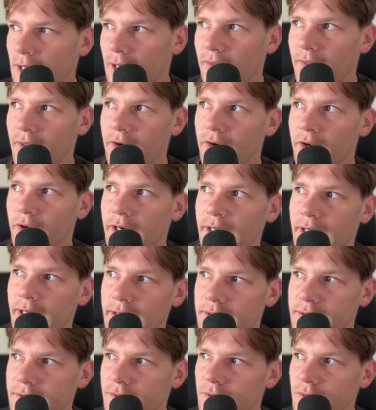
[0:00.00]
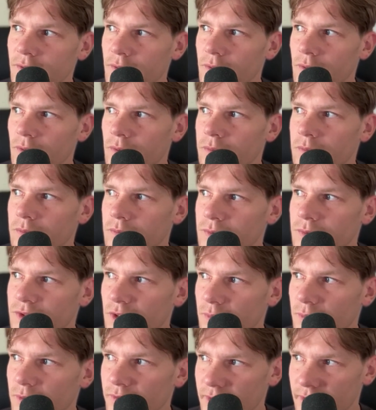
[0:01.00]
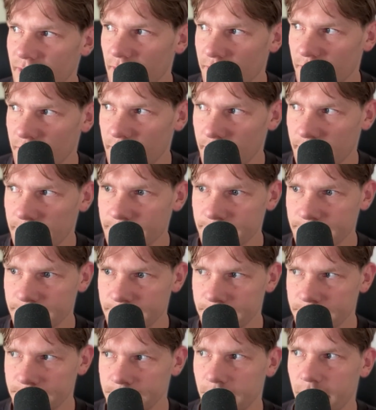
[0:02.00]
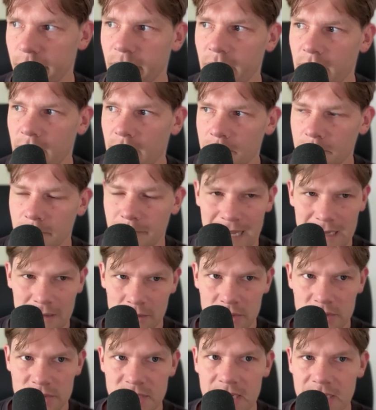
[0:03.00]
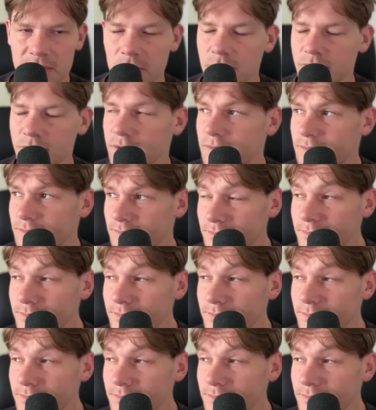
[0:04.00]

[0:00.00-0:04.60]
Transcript: And then you're going to get into some of the other macro cycles.